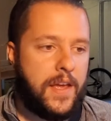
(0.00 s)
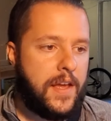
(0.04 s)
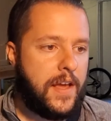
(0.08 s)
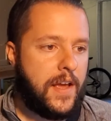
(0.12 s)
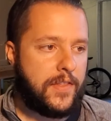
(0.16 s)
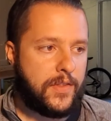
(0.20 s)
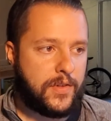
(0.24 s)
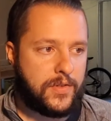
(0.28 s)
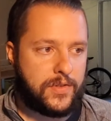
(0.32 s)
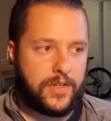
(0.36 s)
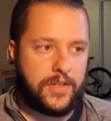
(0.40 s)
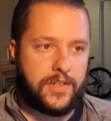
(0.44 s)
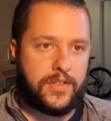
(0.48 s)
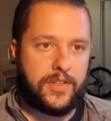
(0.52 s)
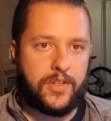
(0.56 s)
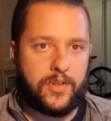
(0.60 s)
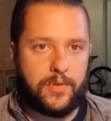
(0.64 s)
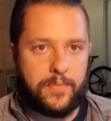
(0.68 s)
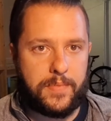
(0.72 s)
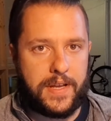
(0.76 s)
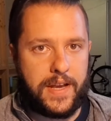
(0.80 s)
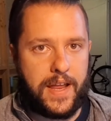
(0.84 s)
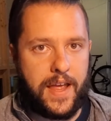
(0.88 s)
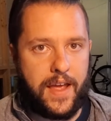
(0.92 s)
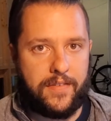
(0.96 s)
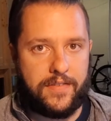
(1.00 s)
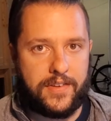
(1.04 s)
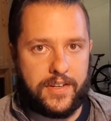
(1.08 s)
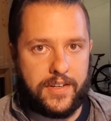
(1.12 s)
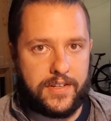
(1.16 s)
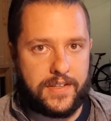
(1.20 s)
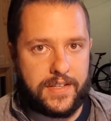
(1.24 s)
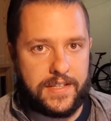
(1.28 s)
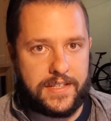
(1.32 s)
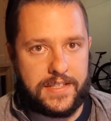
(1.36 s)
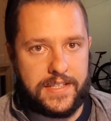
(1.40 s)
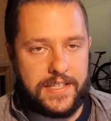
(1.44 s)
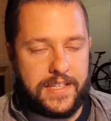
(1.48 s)
Those are a little bit heavier
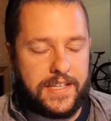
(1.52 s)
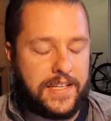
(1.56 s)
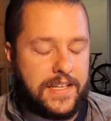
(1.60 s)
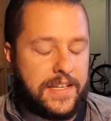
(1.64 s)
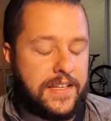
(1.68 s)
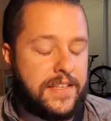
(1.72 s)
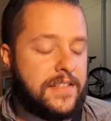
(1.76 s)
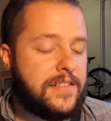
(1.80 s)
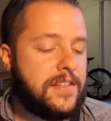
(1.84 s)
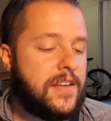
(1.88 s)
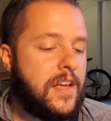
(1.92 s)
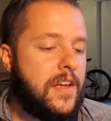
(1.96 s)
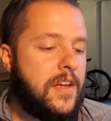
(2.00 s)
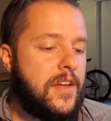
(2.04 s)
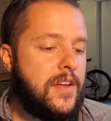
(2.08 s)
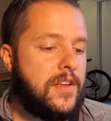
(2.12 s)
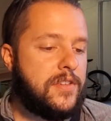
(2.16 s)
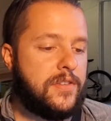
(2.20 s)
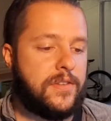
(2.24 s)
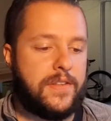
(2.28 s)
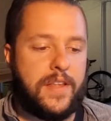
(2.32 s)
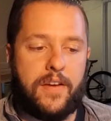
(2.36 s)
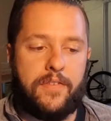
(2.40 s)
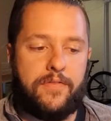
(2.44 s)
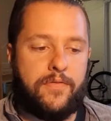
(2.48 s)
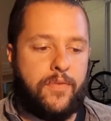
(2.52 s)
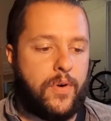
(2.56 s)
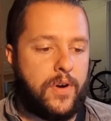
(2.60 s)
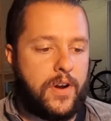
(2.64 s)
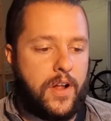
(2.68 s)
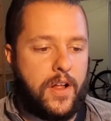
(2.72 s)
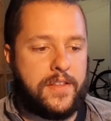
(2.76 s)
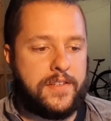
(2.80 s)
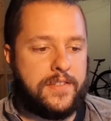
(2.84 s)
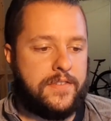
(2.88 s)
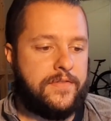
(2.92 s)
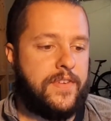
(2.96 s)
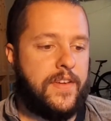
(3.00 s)
than teas. So that four
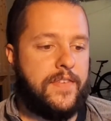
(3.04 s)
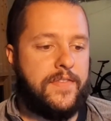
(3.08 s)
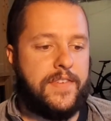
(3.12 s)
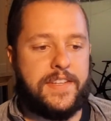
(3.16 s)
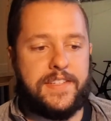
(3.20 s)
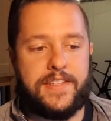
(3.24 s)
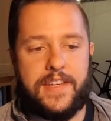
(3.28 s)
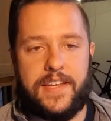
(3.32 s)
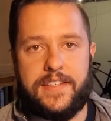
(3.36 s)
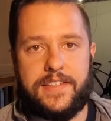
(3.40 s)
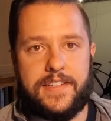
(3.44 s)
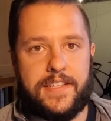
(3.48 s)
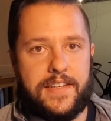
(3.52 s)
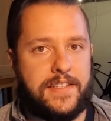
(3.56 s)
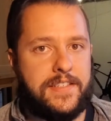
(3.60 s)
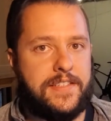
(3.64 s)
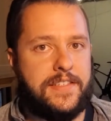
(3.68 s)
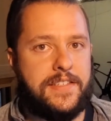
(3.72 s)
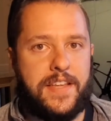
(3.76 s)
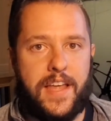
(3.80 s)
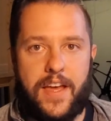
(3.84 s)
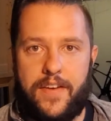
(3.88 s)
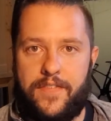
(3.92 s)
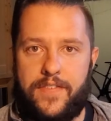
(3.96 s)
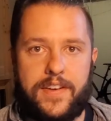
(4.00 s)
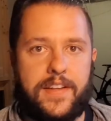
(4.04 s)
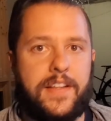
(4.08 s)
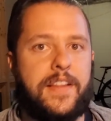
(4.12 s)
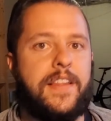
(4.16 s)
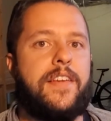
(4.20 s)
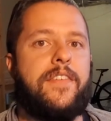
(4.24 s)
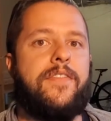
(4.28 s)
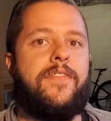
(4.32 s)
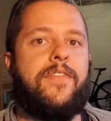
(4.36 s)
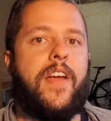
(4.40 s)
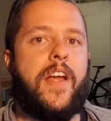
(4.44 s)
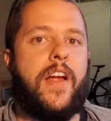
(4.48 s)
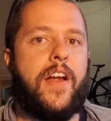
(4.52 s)
dollars and fifty cents is definitely
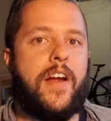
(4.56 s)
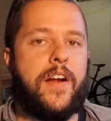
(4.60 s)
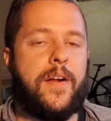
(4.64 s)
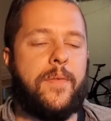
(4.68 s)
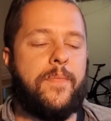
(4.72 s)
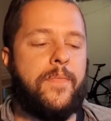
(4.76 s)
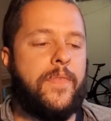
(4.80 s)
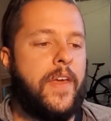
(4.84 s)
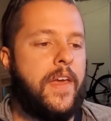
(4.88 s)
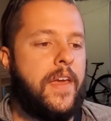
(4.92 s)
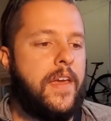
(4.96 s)
fair.